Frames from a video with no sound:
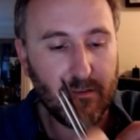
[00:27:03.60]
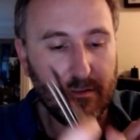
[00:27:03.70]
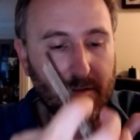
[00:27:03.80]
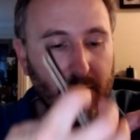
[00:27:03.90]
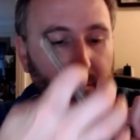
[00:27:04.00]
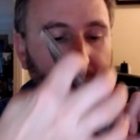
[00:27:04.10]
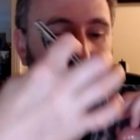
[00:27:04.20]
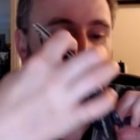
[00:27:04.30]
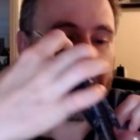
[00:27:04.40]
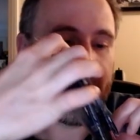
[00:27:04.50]
Or
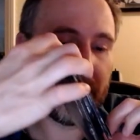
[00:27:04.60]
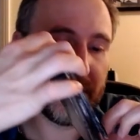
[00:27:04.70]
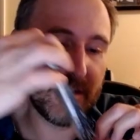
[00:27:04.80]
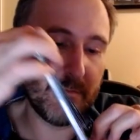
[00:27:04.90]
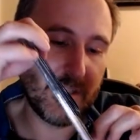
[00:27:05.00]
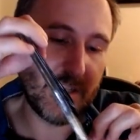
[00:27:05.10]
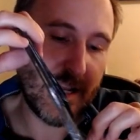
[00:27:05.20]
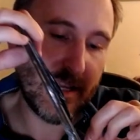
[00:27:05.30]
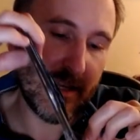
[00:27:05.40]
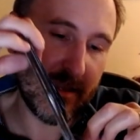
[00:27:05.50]
maybe that was just a
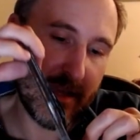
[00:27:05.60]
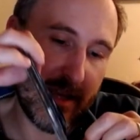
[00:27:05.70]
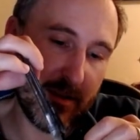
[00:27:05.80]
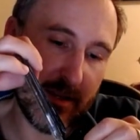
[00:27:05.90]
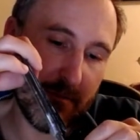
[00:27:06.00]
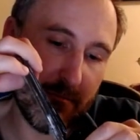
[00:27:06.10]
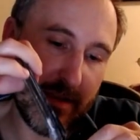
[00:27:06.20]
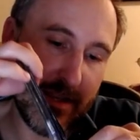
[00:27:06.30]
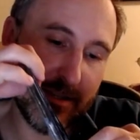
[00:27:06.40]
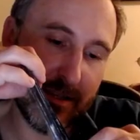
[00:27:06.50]
mistake and they didn't
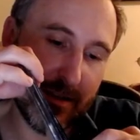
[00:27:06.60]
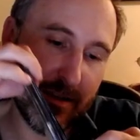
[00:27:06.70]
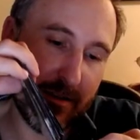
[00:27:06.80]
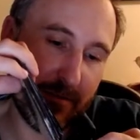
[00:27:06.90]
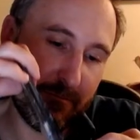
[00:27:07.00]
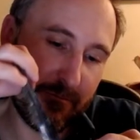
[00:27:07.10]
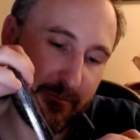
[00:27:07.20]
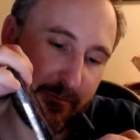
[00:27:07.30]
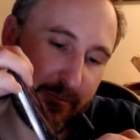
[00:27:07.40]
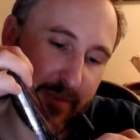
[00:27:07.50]
mean to
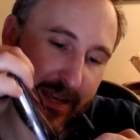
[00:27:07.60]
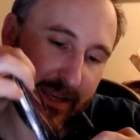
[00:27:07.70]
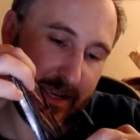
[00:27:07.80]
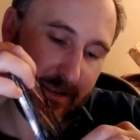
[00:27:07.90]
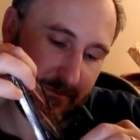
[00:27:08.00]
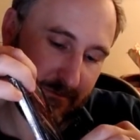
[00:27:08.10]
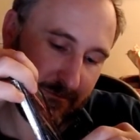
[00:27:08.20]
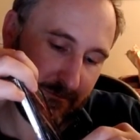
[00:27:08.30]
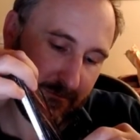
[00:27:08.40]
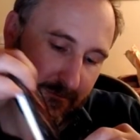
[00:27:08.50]
pack it in.
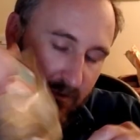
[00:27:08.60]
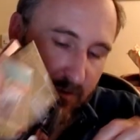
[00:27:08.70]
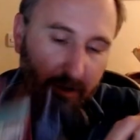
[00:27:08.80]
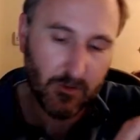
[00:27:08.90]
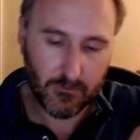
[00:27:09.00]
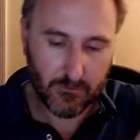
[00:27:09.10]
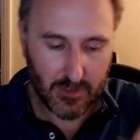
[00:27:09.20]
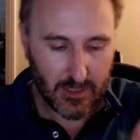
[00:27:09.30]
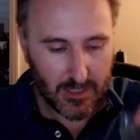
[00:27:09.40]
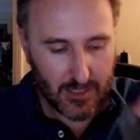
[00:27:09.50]
Who knows?
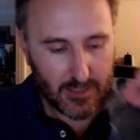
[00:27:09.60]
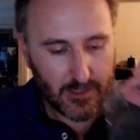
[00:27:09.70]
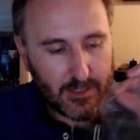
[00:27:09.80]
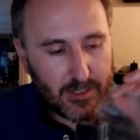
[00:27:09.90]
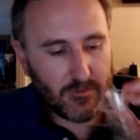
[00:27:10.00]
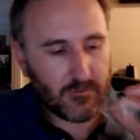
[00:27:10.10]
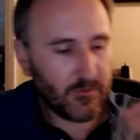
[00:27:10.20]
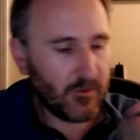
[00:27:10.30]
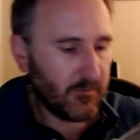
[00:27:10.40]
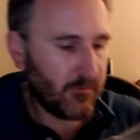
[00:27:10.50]
Come
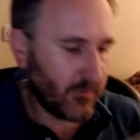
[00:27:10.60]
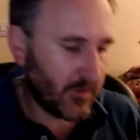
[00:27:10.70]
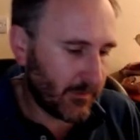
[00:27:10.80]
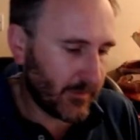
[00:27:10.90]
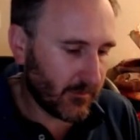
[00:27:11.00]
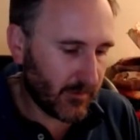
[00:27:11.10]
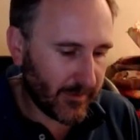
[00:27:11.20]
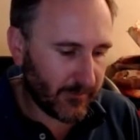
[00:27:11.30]
on.